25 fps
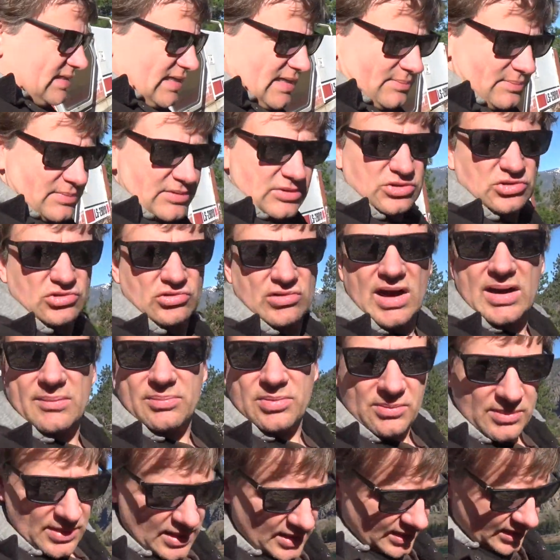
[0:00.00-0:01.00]
up and drop
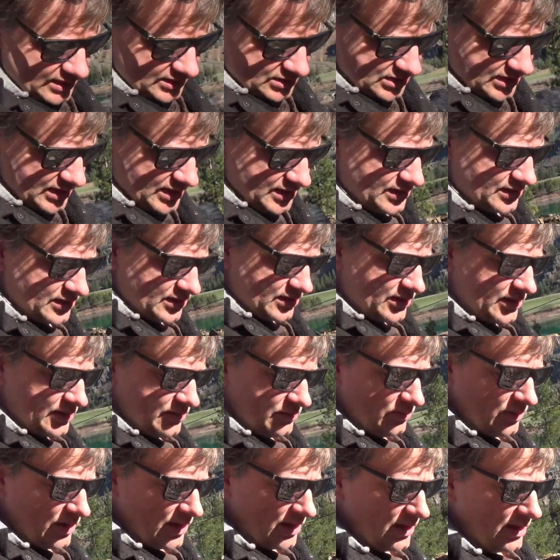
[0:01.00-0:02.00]
them on each other
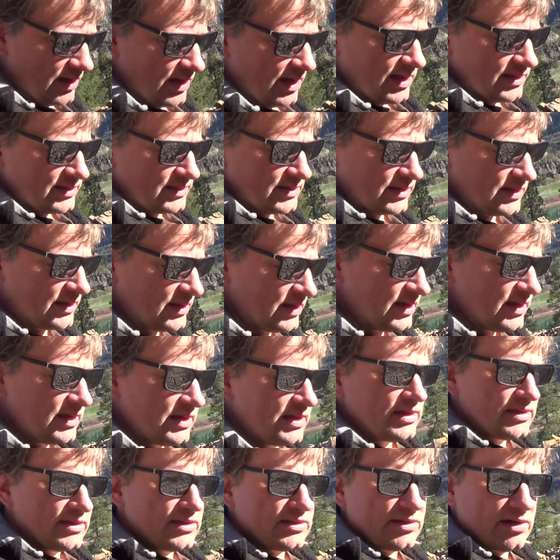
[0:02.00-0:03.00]
and whatnot to
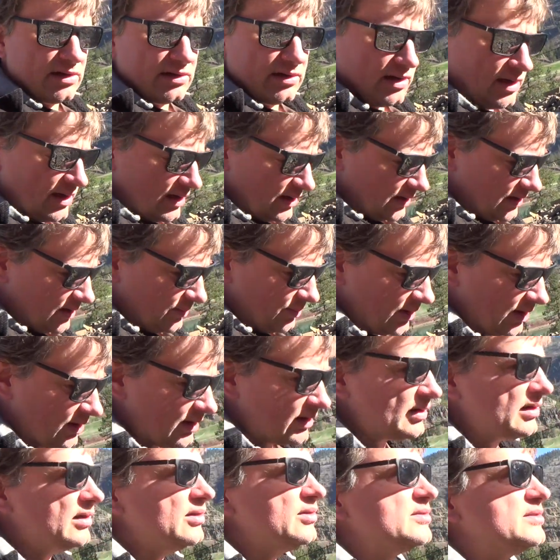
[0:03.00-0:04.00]
start knocking the
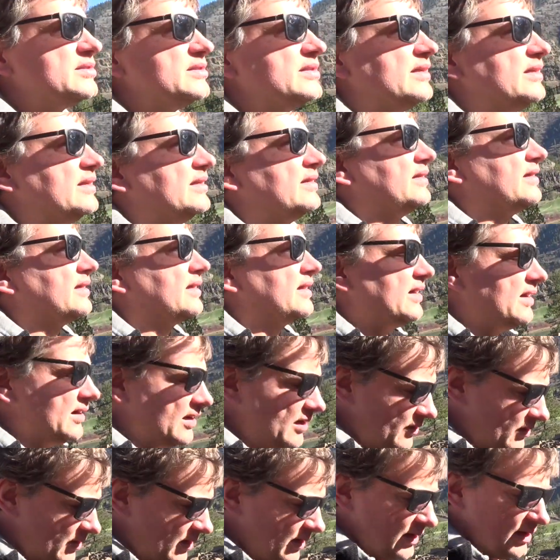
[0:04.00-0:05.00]
bark loose, and then the
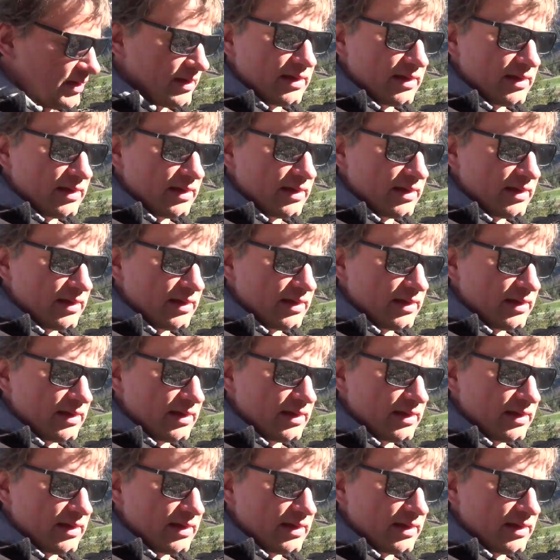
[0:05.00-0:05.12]
kiddo's